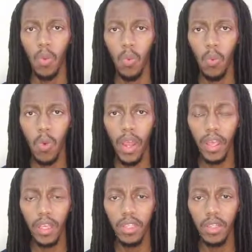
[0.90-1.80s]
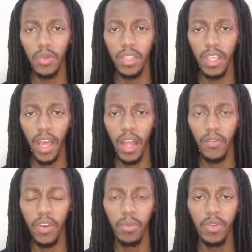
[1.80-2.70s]
why is losing
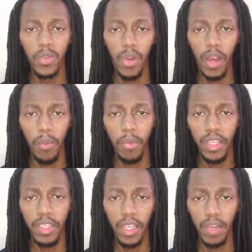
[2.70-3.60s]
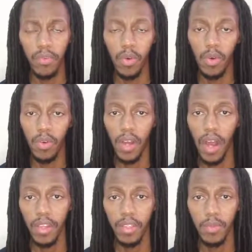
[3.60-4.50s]
Alfred Mutua a big deal for
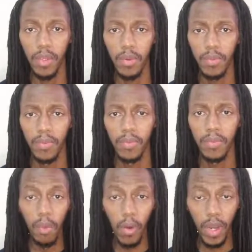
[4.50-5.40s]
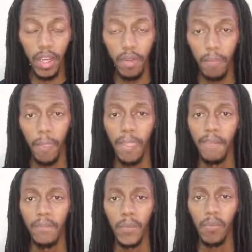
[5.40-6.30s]
Azimio? For one,
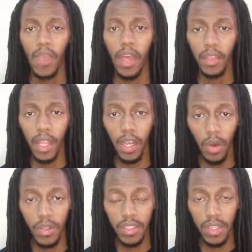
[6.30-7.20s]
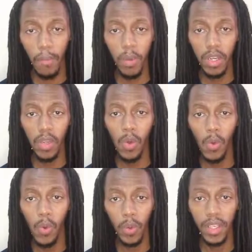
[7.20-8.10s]
they lost somebody
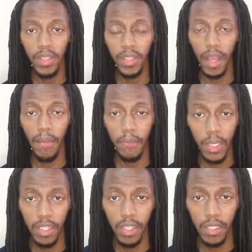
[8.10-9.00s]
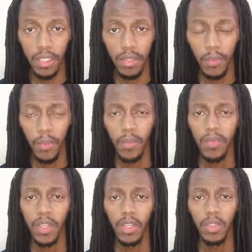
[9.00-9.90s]
who is ambitious.
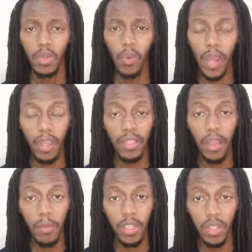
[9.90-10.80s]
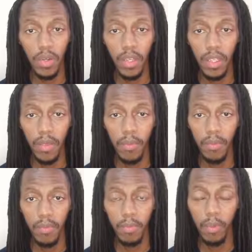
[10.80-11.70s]
So why is ambition
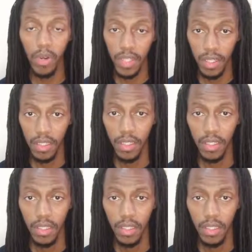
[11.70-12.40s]
important?